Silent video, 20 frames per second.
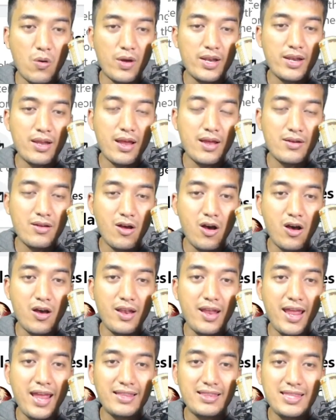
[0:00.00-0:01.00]
on and
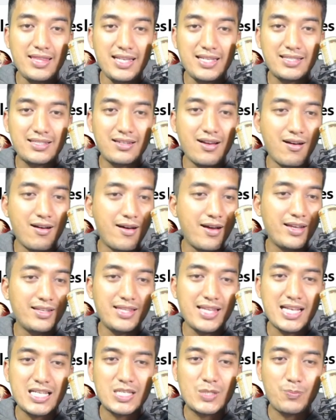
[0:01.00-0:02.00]
on. And this guy,
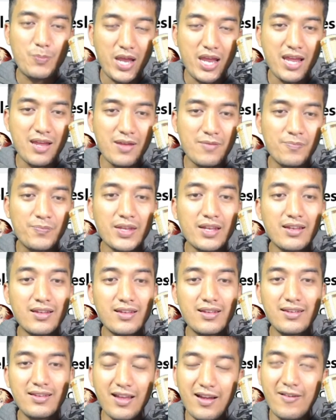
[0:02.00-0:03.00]
this pimp.
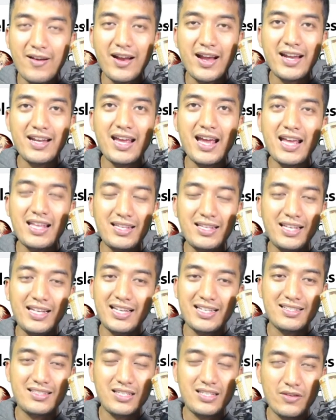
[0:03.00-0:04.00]
Alright, I think
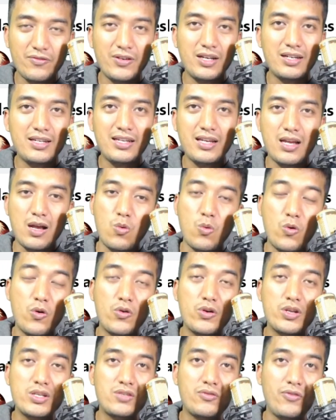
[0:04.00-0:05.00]
it's definitely a
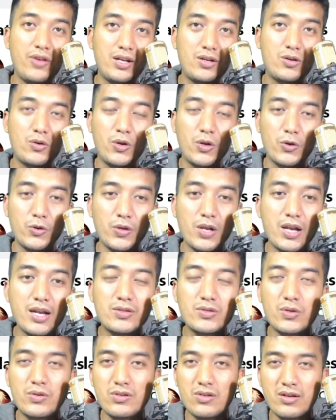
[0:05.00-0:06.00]
orange Fate Core hero unit,
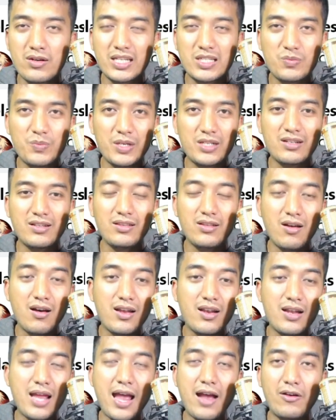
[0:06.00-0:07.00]
so don't expect a
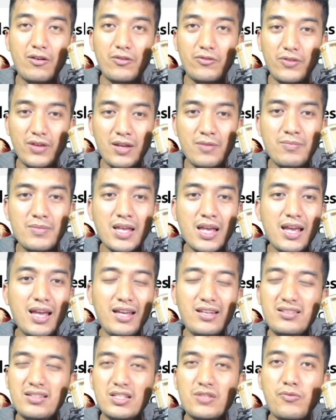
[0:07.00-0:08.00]
lot out of him.
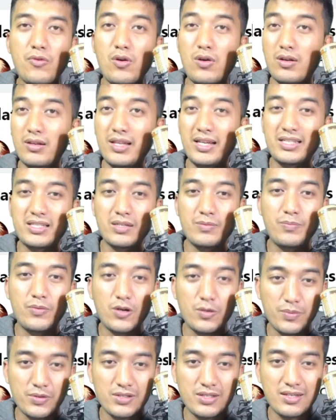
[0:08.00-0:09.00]
It's just for collection
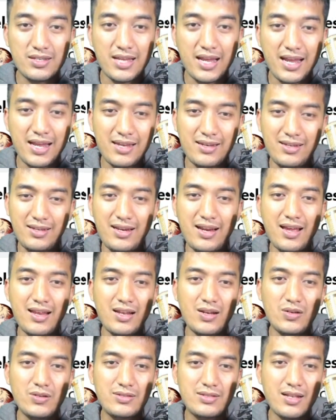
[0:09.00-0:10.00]
purposes, and he kind
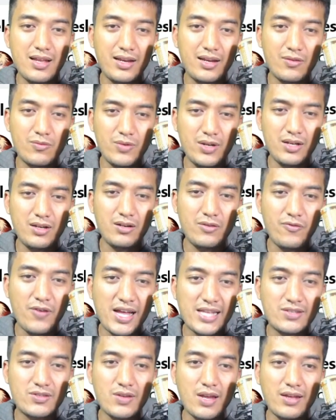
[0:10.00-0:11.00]
of looks like a really good
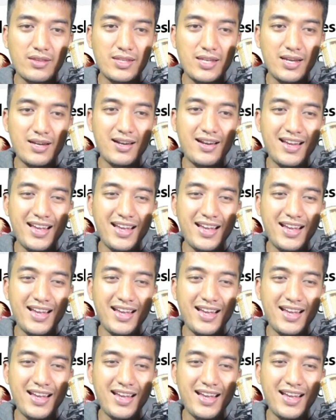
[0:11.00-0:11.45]
fatso out there.